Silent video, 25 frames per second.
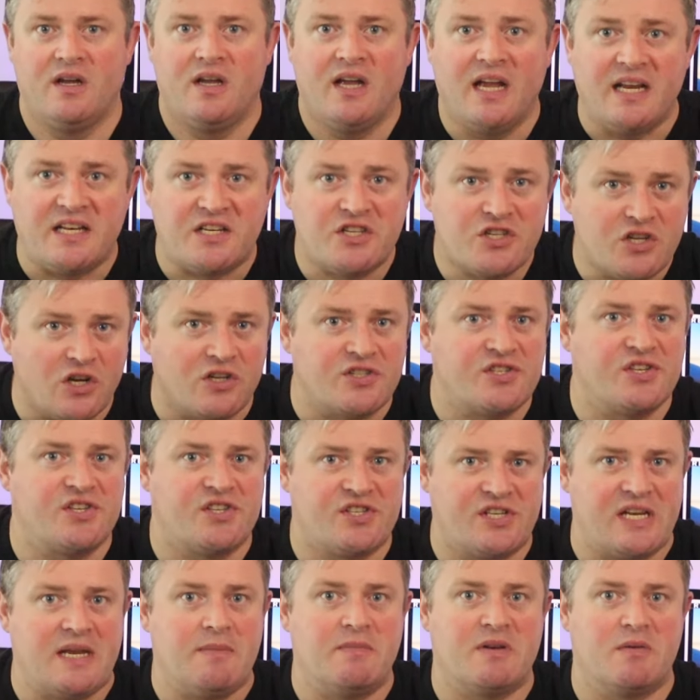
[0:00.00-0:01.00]
It doesn't
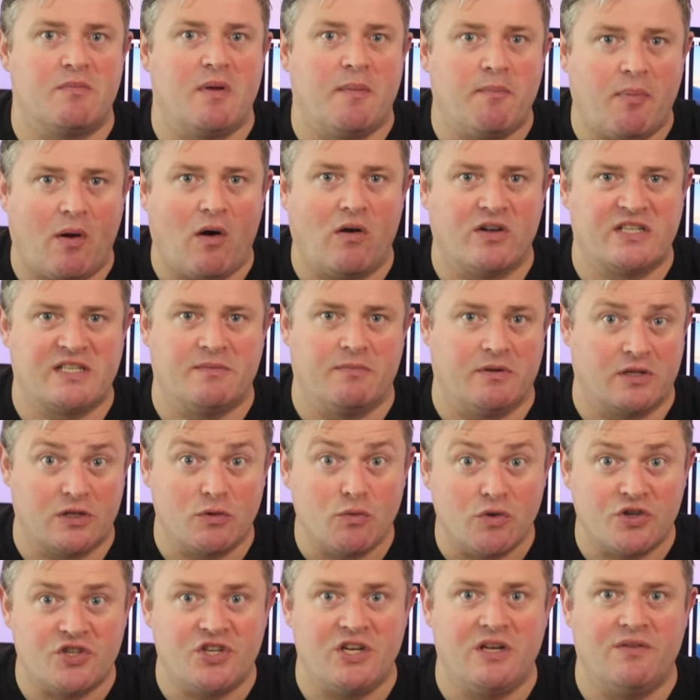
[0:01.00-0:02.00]
seem to be possible
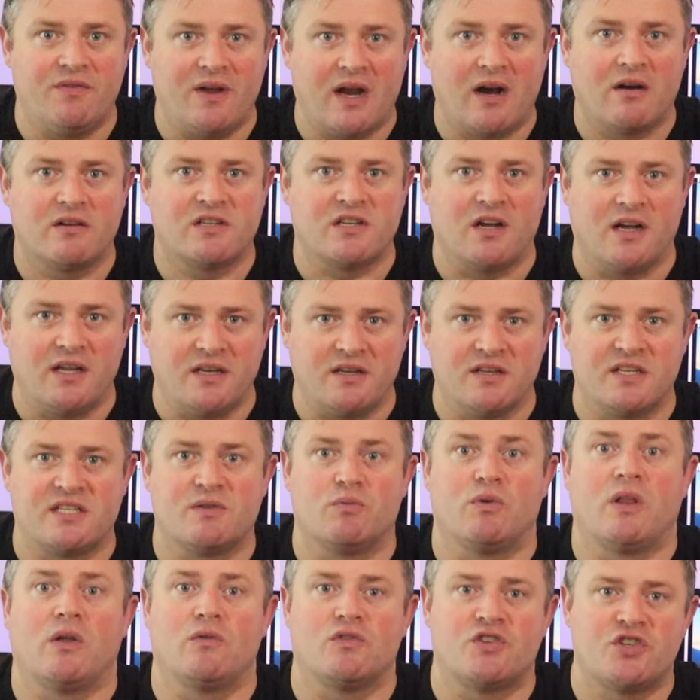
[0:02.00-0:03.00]
to achieve airtightness
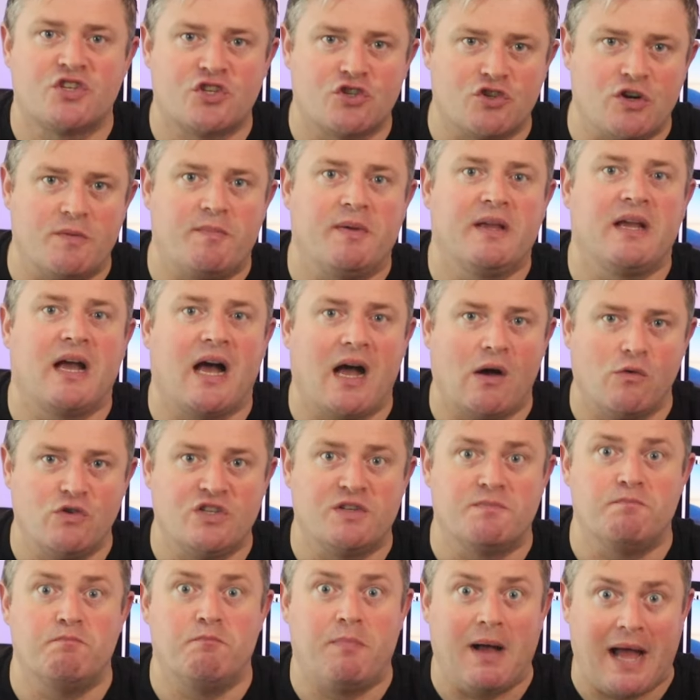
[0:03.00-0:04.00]
without stripping a
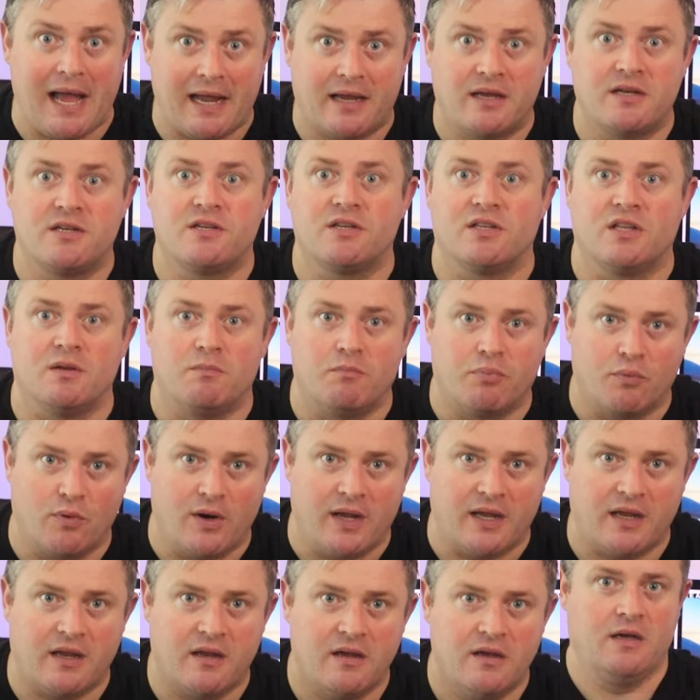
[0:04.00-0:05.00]
house back to the
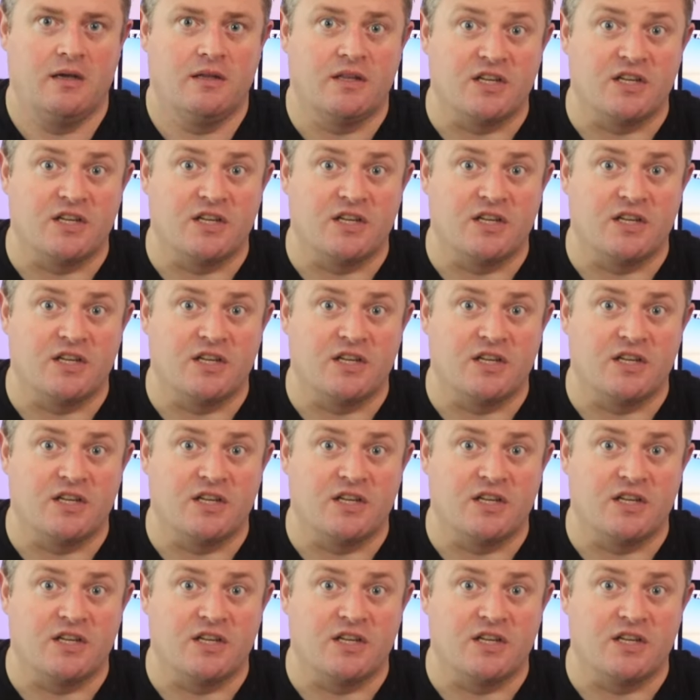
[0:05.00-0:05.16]
brick.